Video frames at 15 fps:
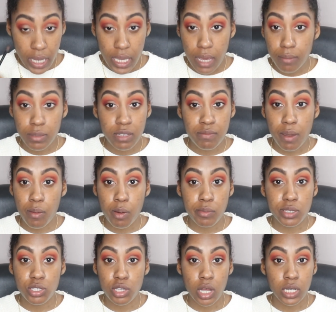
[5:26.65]
I can't believe my
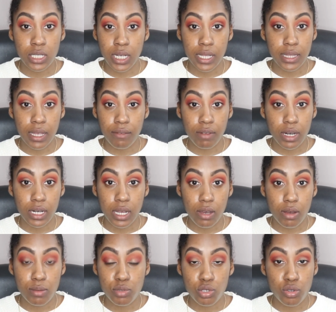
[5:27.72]
mom is yawning like that right
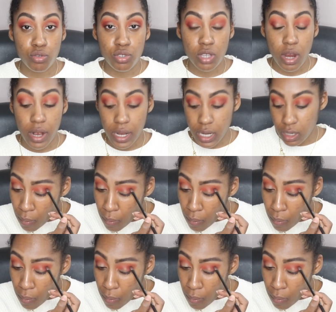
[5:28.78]
now. I'm so sorry.